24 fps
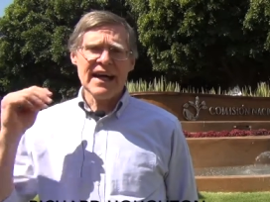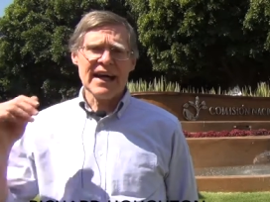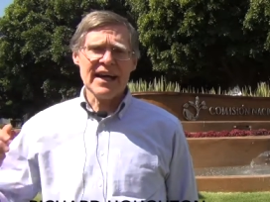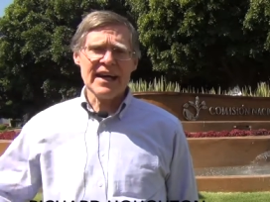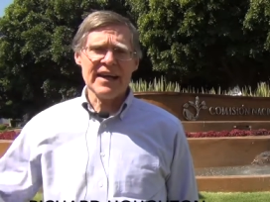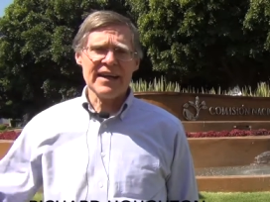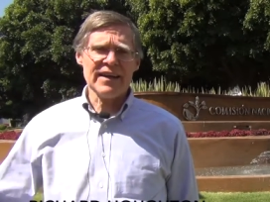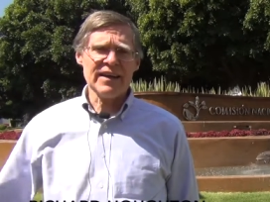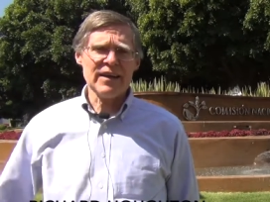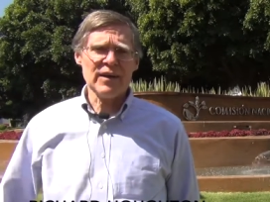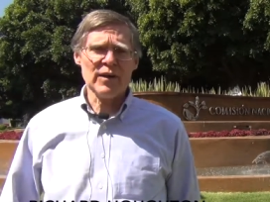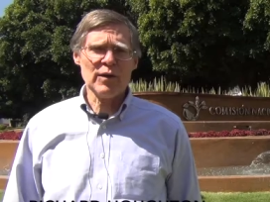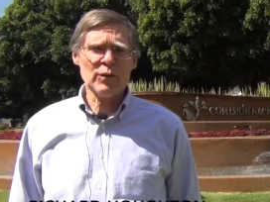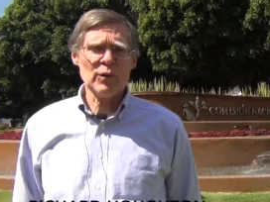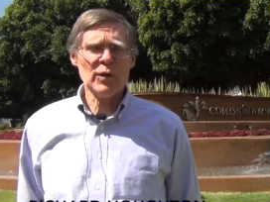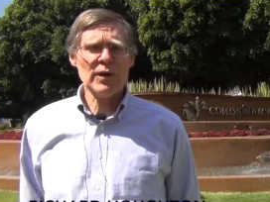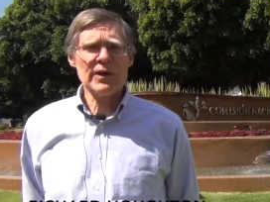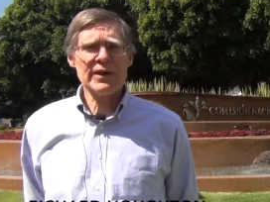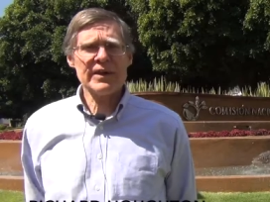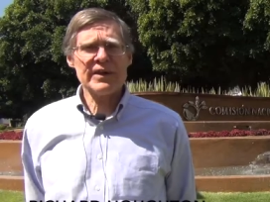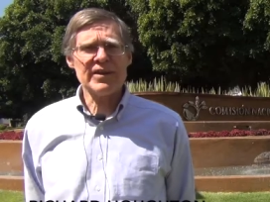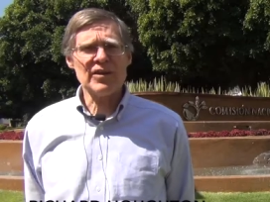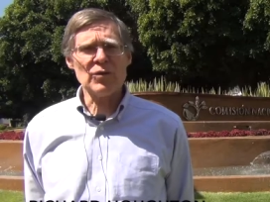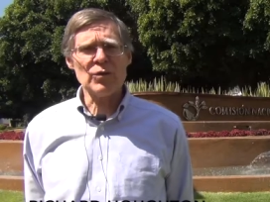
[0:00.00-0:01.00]
I
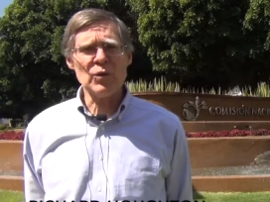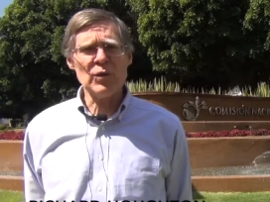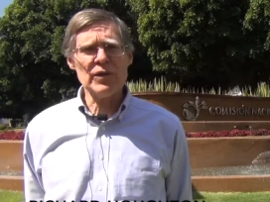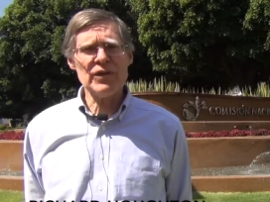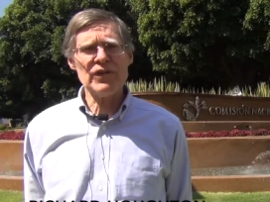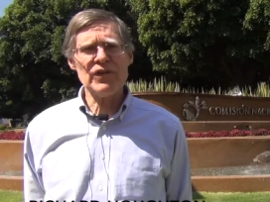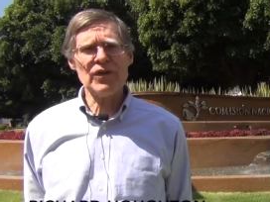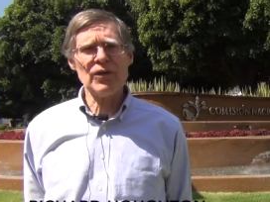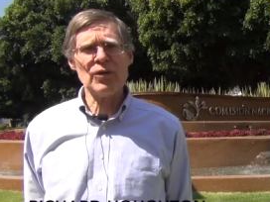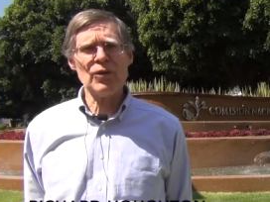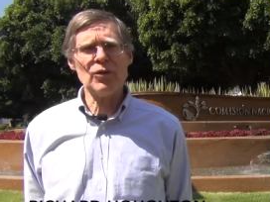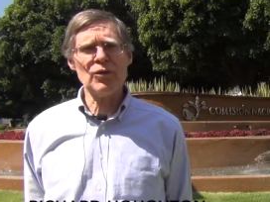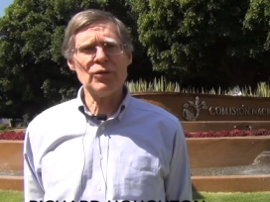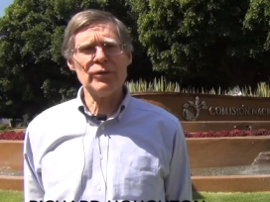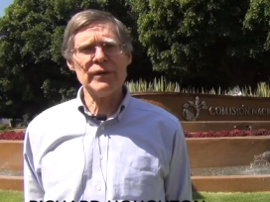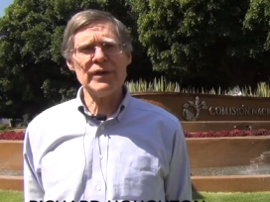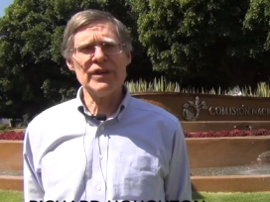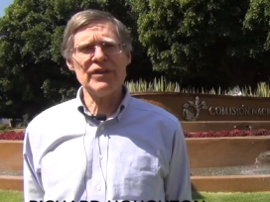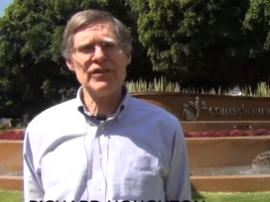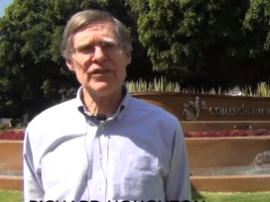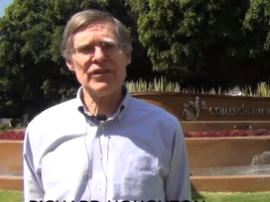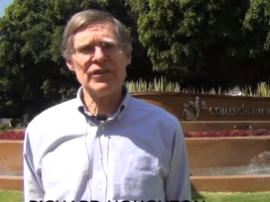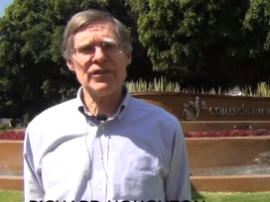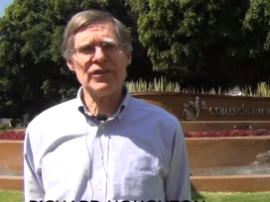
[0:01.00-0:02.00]
work at the Woods Hole
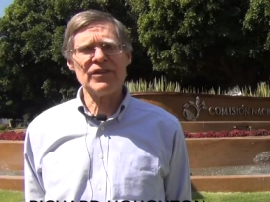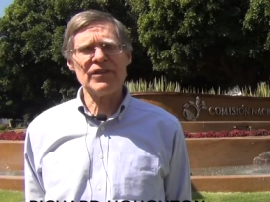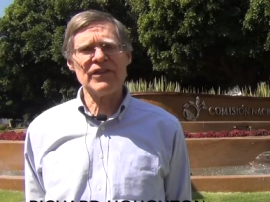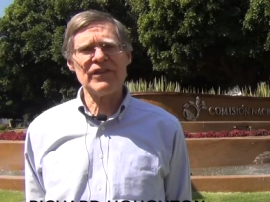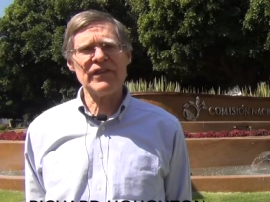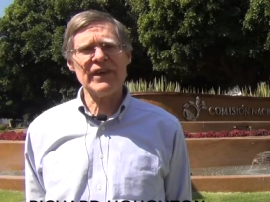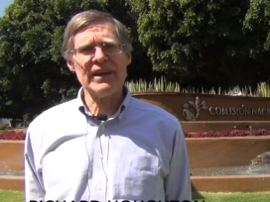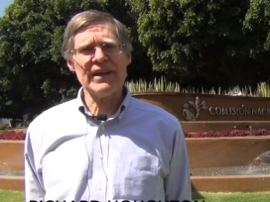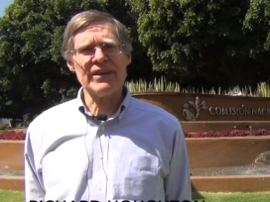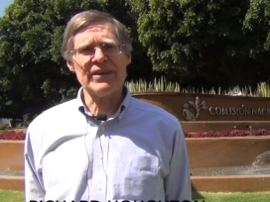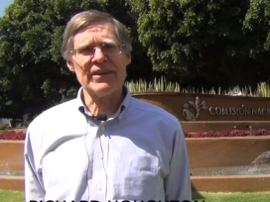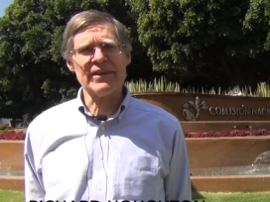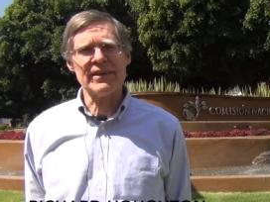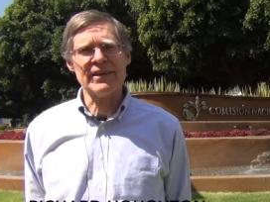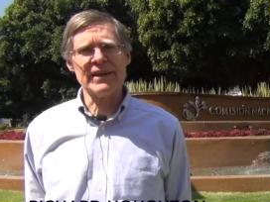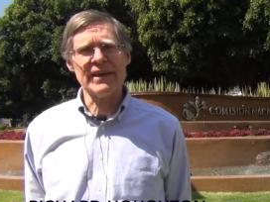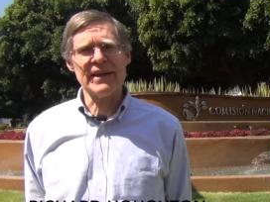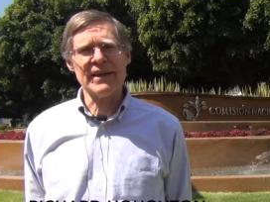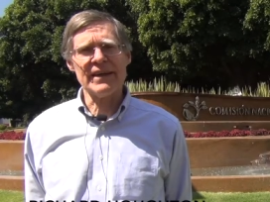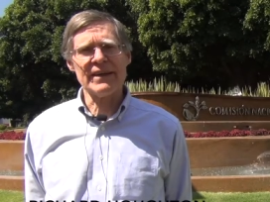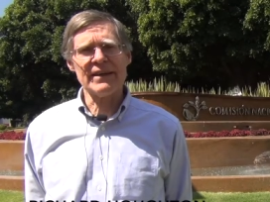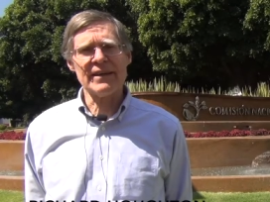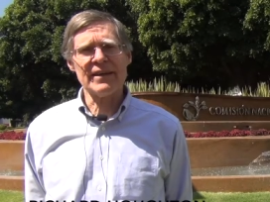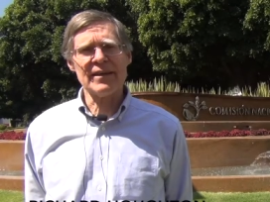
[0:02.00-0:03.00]
Research Center,
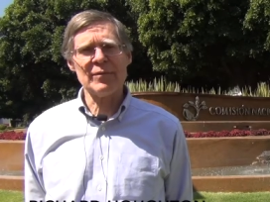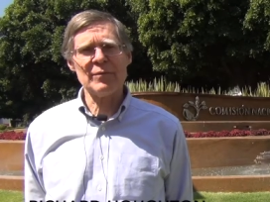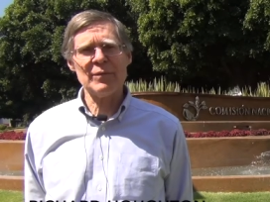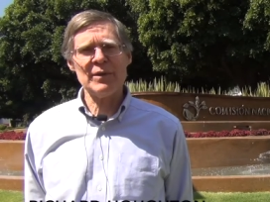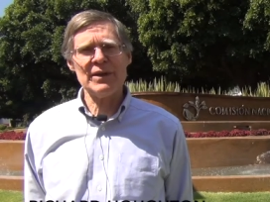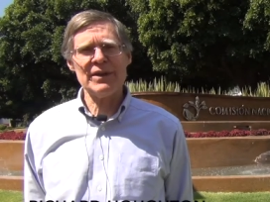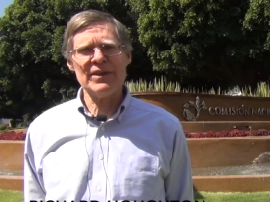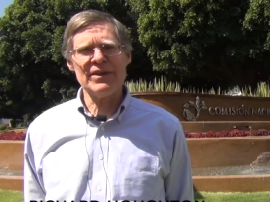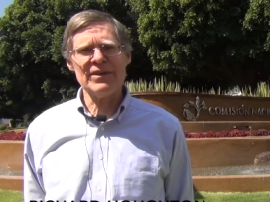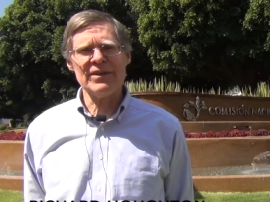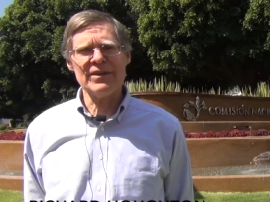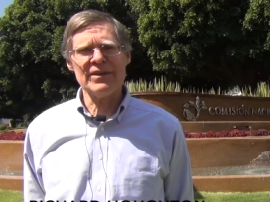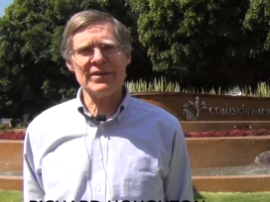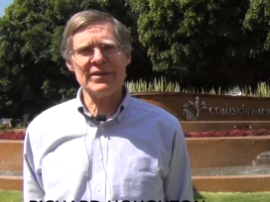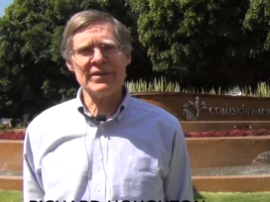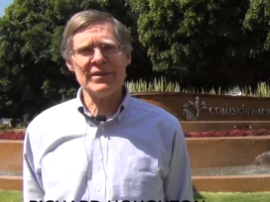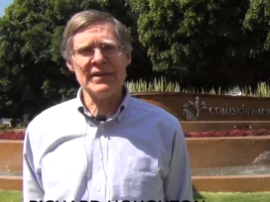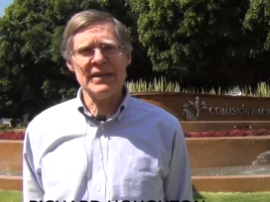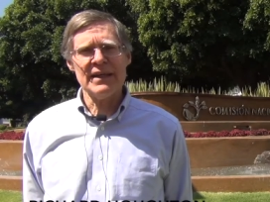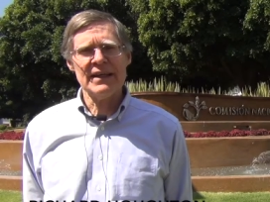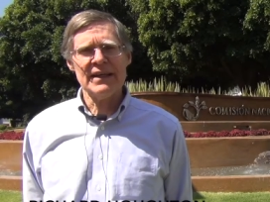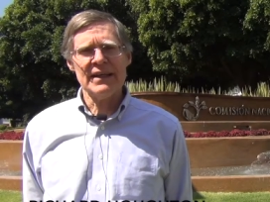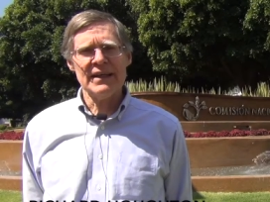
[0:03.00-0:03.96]
and I'm here